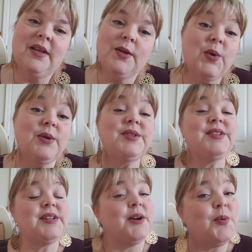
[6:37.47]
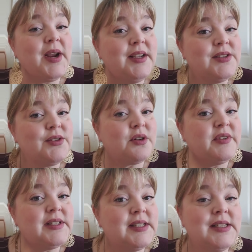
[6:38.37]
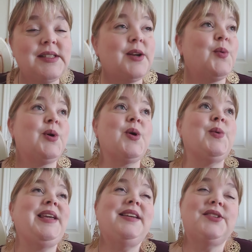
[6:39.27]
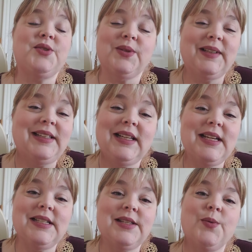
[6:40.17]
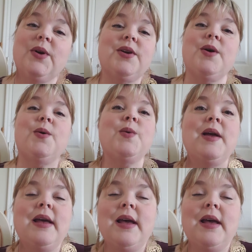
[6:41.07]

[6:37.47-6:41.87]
There were no sunrise services. There were no Easter lilies. There were no